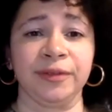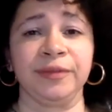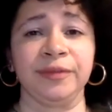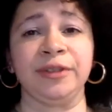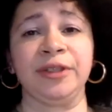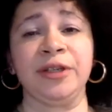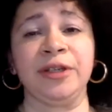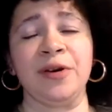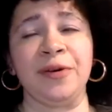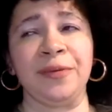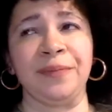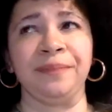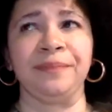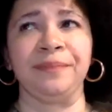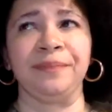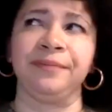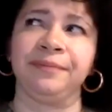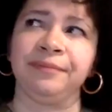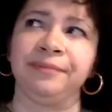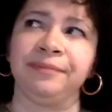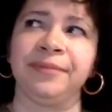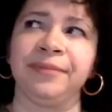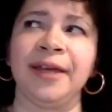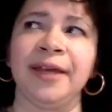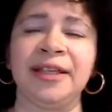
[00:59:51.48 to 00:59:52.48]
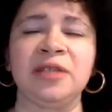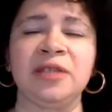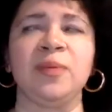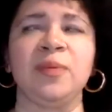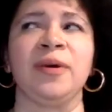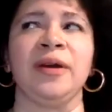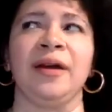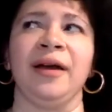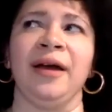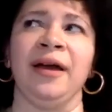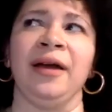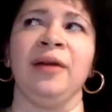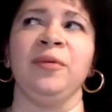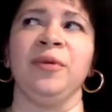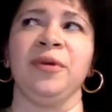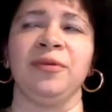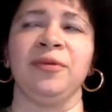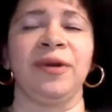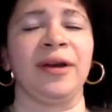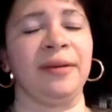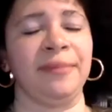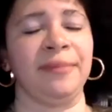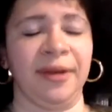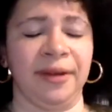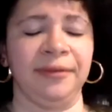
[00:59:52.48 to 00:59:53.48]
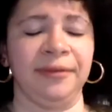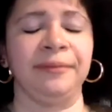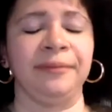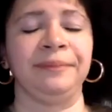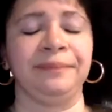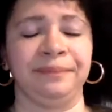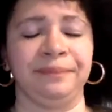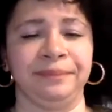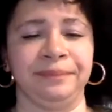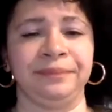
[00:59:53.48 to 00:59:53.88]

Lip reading: So that's what I would recommend.